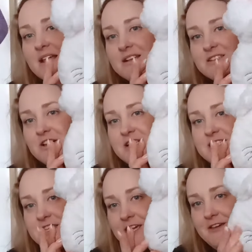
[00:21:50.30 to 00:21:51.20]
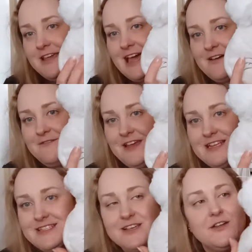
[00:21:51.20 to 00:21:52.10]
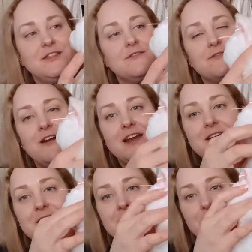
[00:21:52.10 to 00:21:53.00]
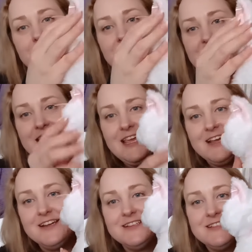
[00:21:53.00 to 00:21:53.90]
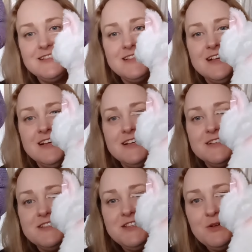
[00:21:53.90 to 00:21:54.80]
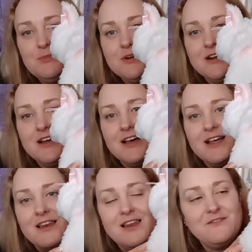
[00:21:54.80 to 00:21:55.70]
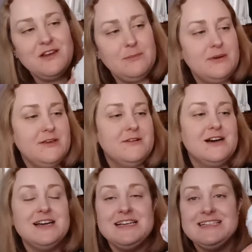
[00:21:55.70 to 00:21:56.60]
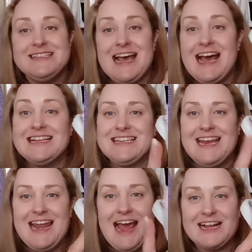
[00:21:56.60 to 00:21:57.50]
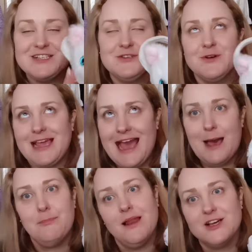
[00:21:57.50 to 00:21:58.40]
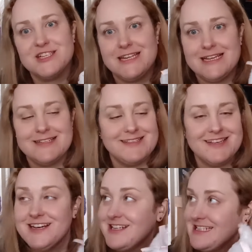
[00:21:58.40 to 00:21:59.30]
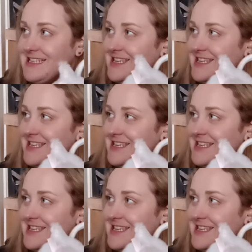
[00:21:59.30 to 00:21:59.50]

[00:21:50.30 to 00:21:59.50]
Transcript: It's got this cute cat face on the front with the ears. Super lovely blue eyes and an actual cat plushie inside.